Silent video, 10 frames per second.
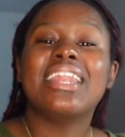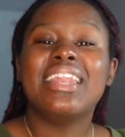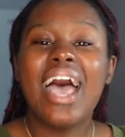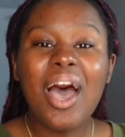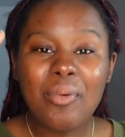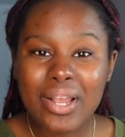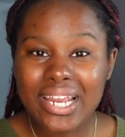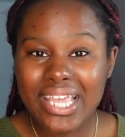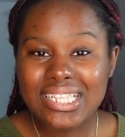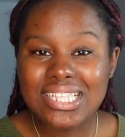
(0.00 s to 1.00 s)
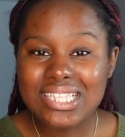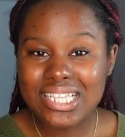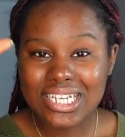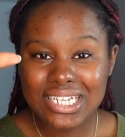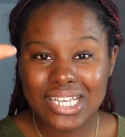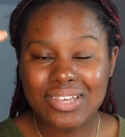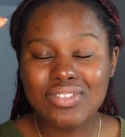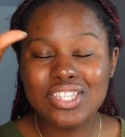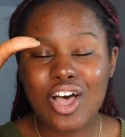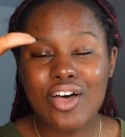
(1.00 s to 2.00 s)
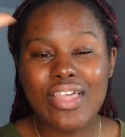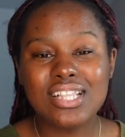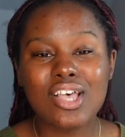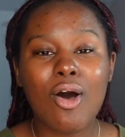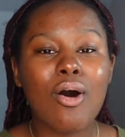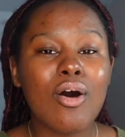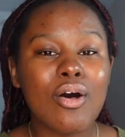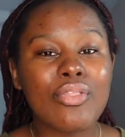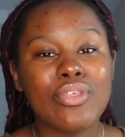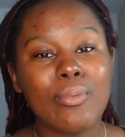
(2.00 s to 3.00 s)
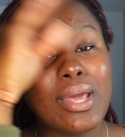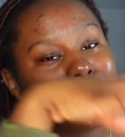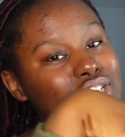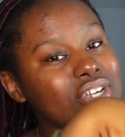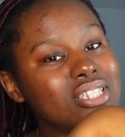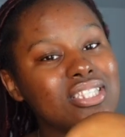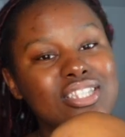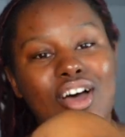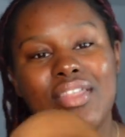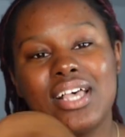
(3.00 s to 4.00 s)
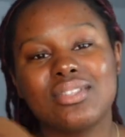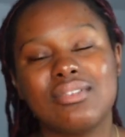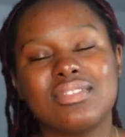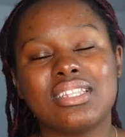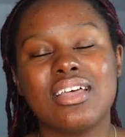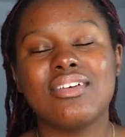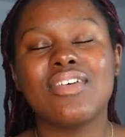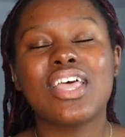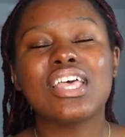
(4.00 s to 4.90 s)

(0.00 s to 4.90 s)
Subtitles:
Now we're gonna get into the section of this haul that's all the wedding dresses and all that sort of stuff.